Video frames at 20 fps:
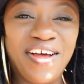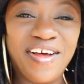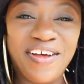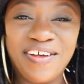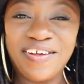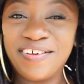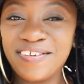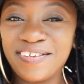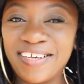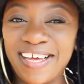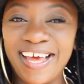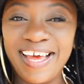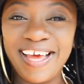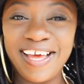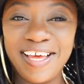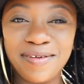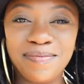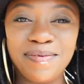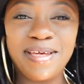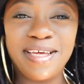
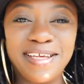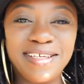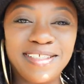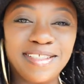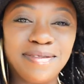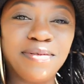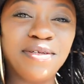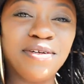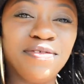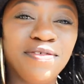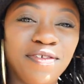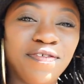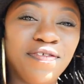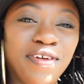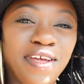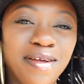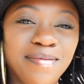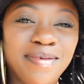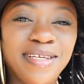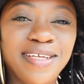Okay, peace, beautiful
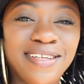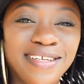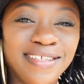family.